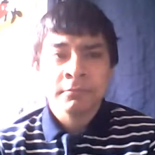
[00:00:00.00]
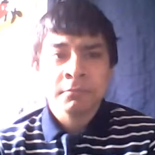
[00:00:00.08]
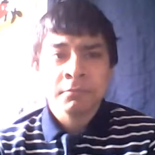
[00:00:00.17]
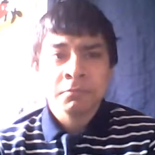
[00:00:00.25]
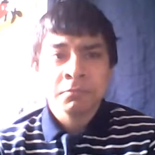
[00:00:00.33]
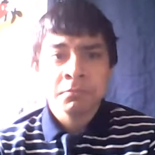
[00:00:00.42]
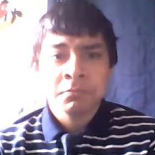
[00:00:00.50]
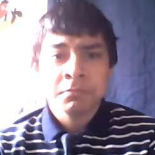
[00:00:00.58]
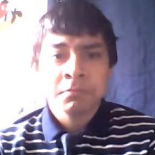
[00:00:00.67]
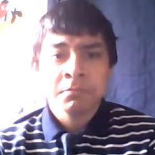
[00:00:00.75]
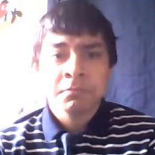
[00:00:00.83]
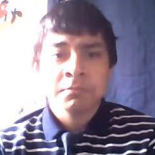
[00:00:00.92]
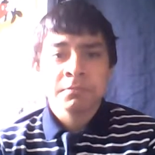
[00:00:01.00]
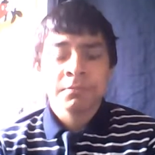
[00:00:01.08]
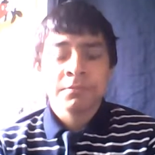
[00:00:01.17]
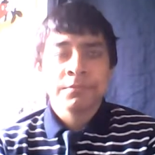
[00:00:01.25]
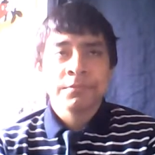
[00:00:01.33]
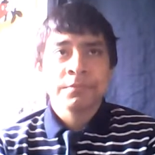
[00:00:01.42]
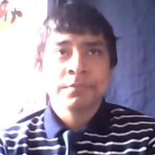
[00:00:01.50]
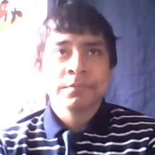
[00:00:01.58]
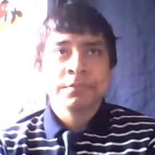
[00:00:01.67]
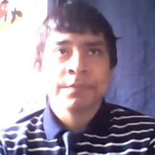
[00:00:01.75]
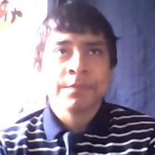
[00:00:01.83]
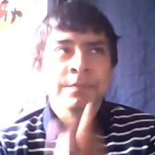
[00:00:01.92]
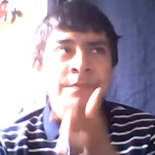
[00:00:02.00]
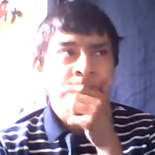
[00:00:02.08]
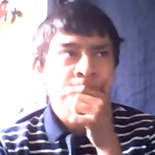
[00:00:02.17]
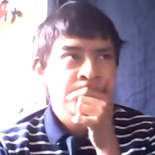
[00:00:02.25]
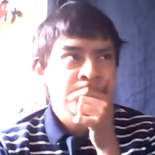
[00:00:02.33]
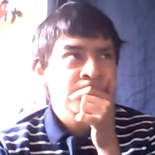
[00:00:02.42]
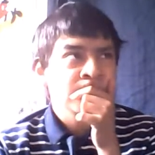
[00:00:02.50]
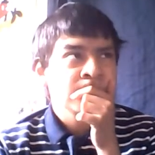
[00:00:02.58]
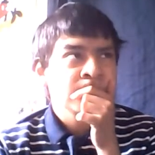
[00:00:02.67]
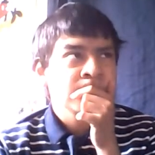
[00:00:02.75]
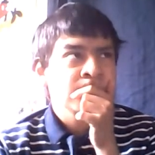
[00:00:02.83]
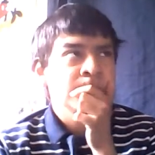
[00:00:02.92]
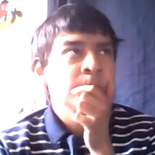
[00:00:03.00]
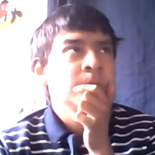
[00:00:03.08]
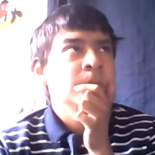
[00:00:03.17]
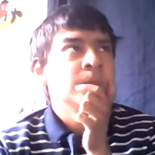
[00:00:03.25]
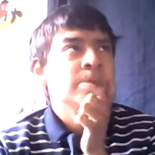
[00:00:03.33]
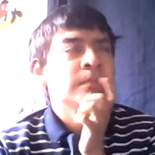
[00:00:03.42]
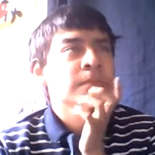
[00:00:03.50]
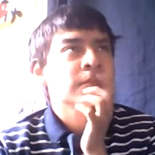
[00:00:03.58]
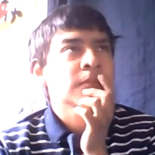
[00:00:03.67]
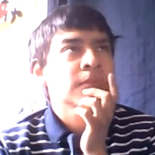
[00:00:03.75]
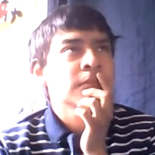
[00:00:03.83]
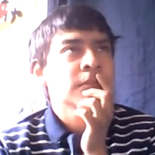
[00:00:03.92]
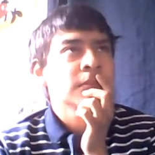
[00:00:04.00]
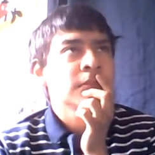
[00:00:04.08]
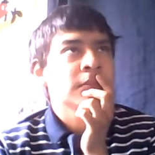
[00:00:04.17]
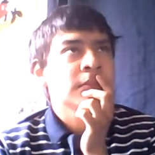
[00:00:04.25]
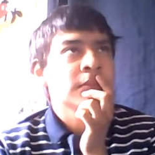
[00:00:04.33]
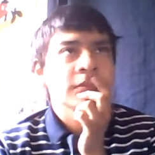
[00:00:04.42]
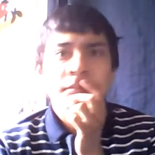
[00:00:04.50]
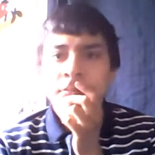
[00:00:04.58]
No one is speaking in this clip.